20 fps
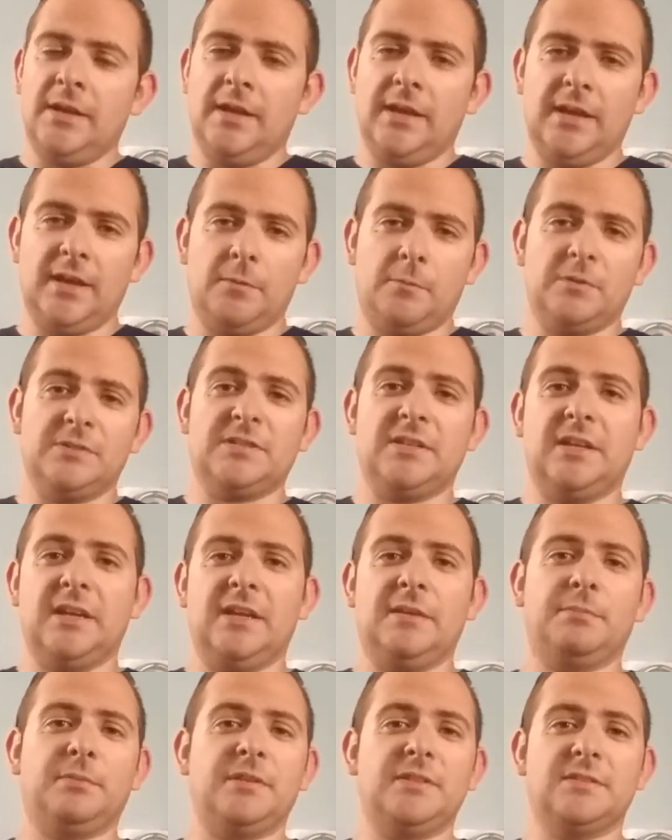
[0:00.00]
and once
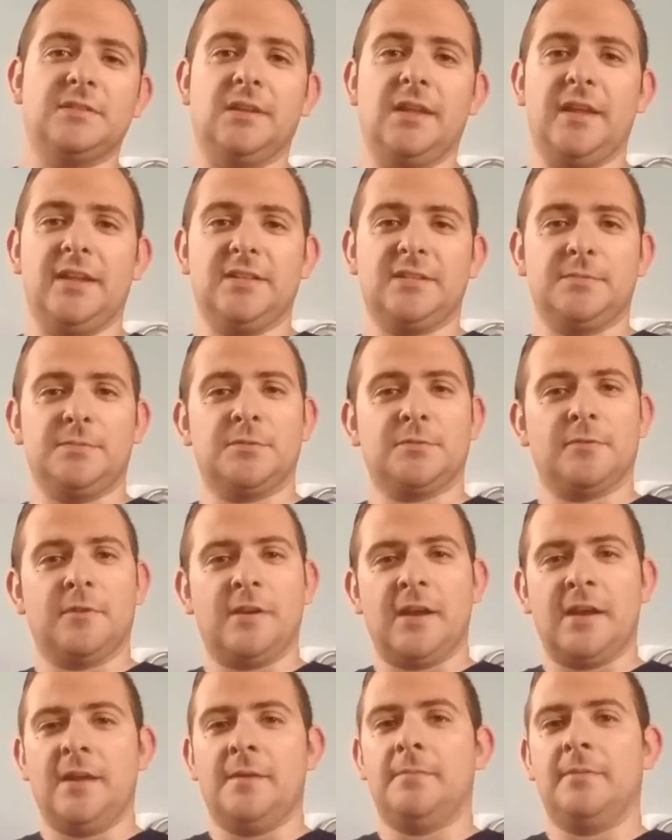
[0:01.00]
again, please like,
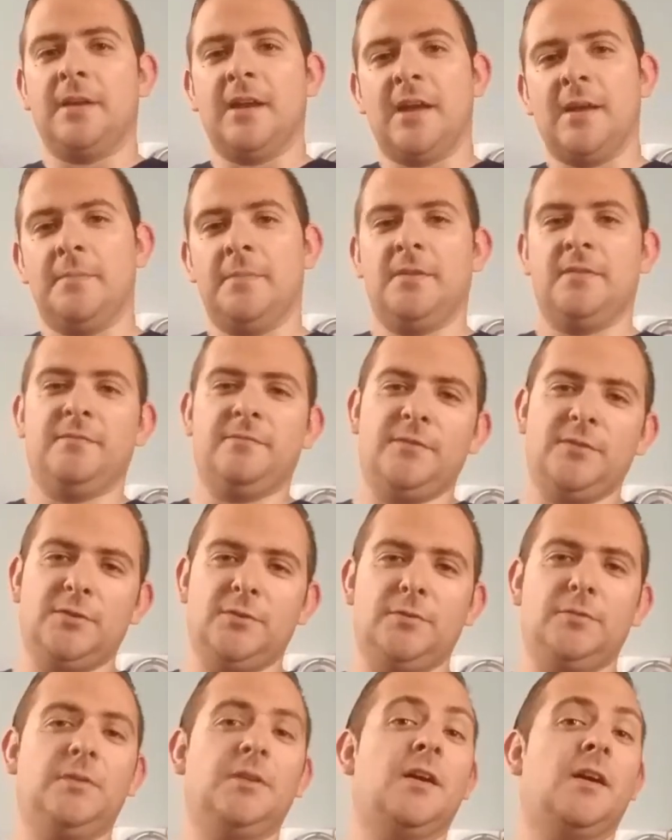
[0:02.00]
subscribe, comment,
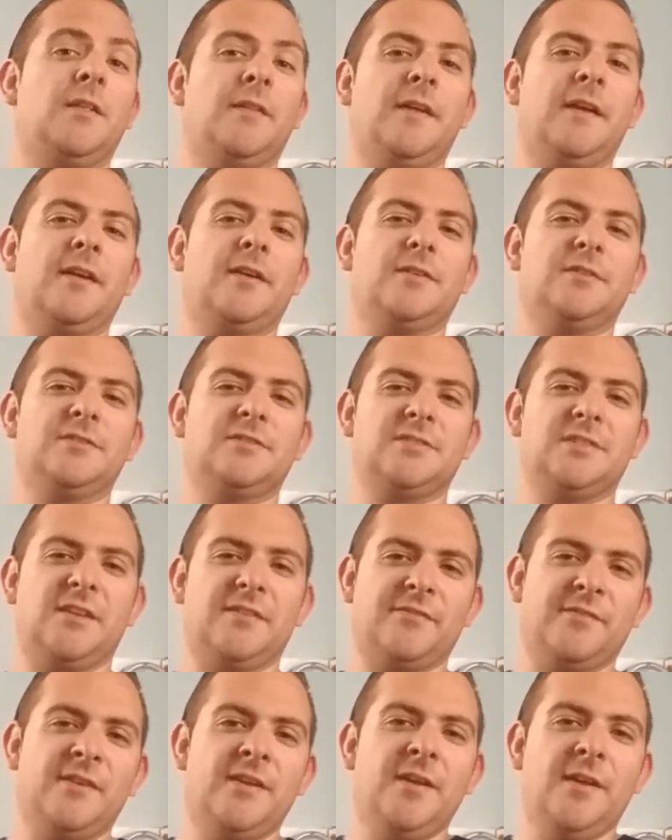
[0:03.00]
view, and all that good
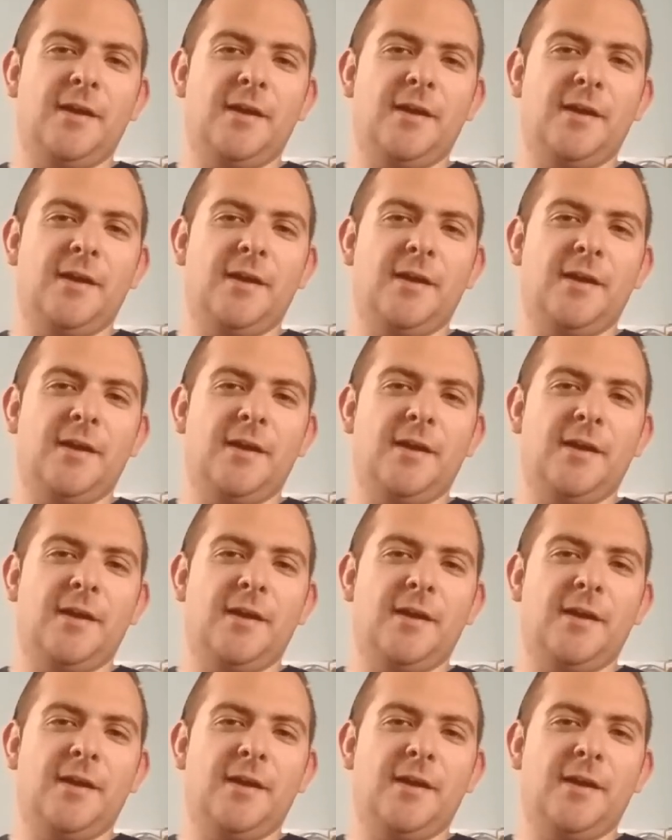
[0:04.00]
stuff